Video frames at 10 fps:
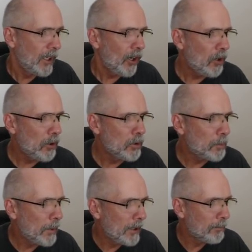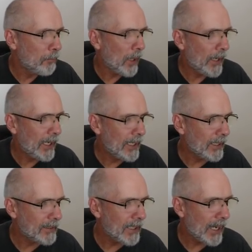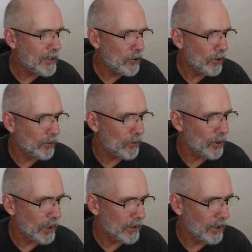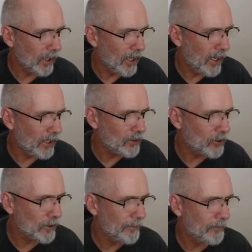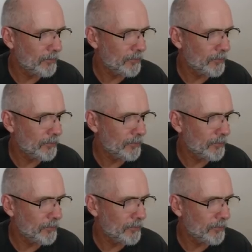Who's been paying attention to this class?